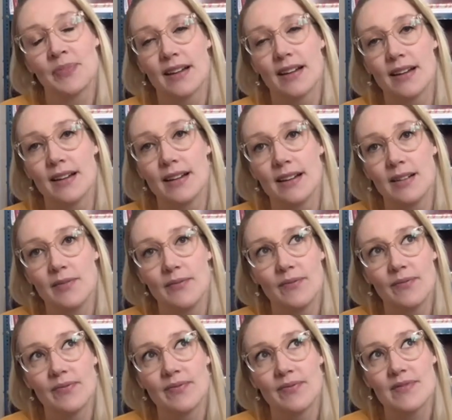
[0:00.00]

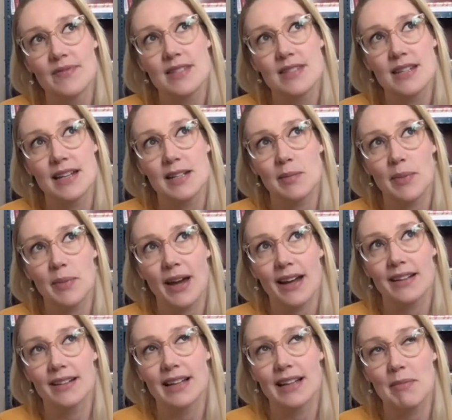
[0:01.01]
um, standing back
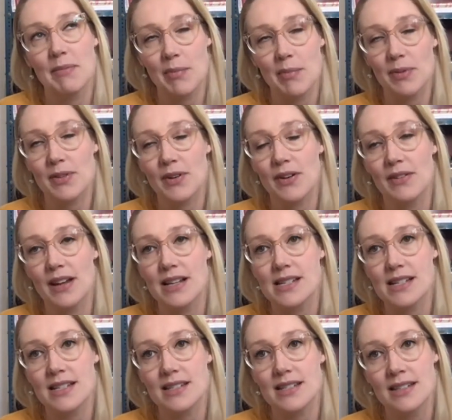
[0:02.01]
and coming up with your own
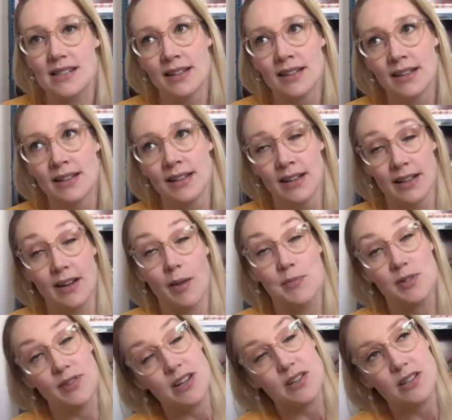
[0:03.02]
ideas and
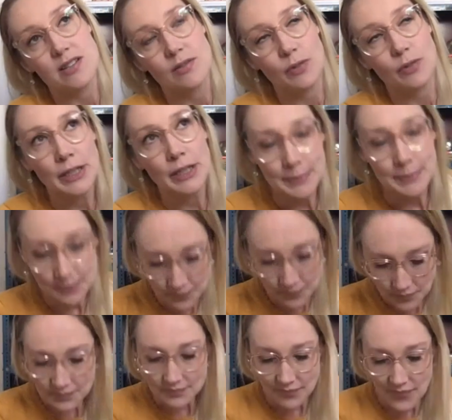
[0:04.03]
observations of work.
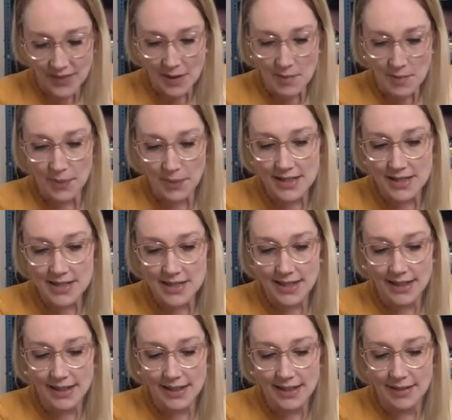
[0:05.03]
But
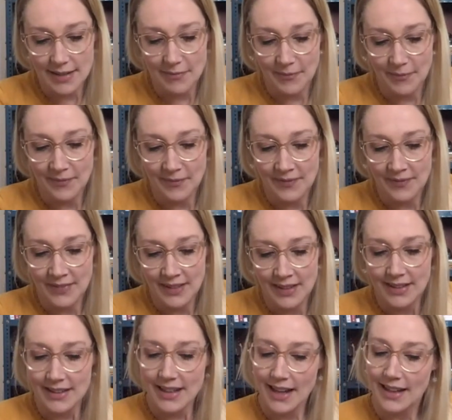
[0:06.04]
um,
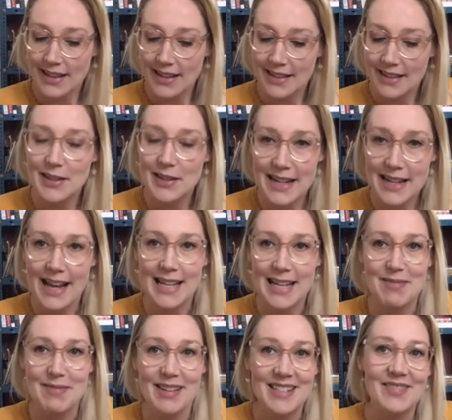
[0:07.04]
yeah, the learning
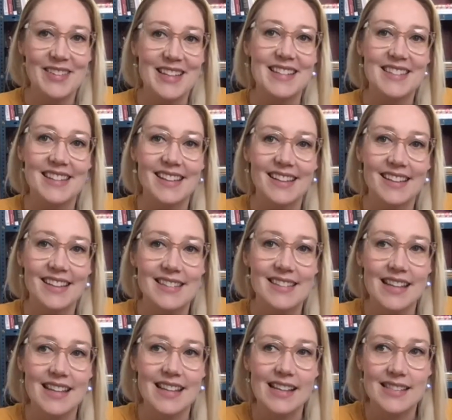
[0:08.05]
aspect of it is the is the
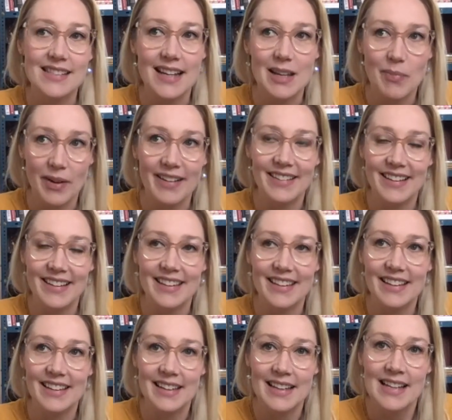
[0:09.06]
exciting part, I
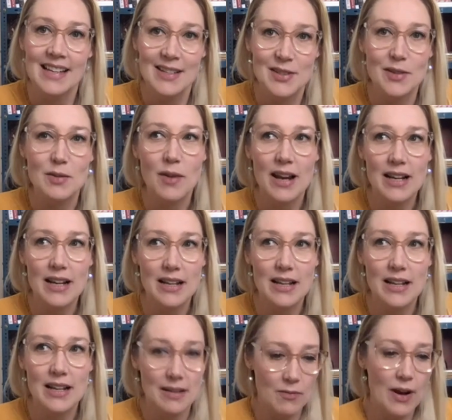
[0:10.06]
think. So the write,
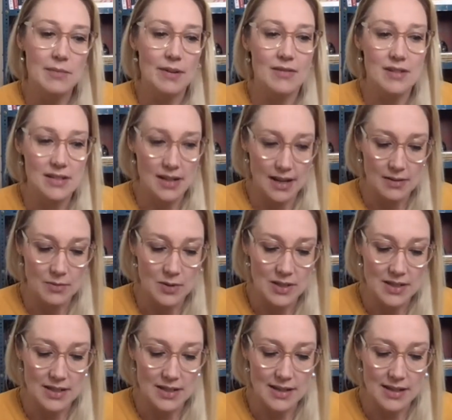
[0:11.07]
writing about design
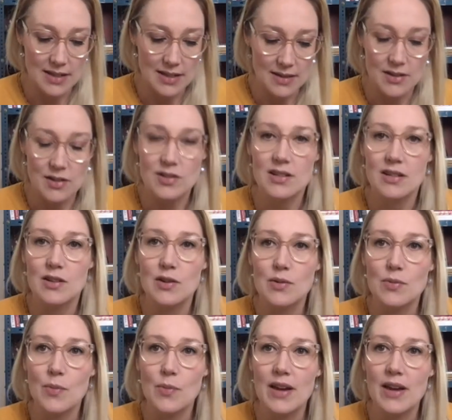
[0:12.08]
was is just a
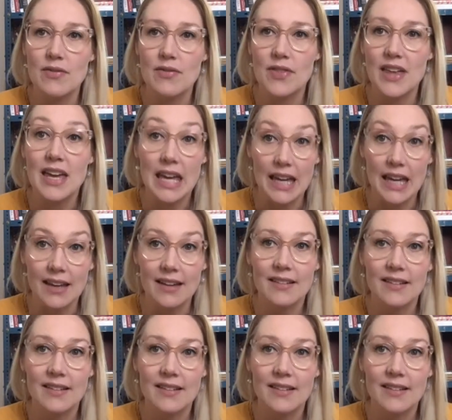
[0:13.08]
new way of thinking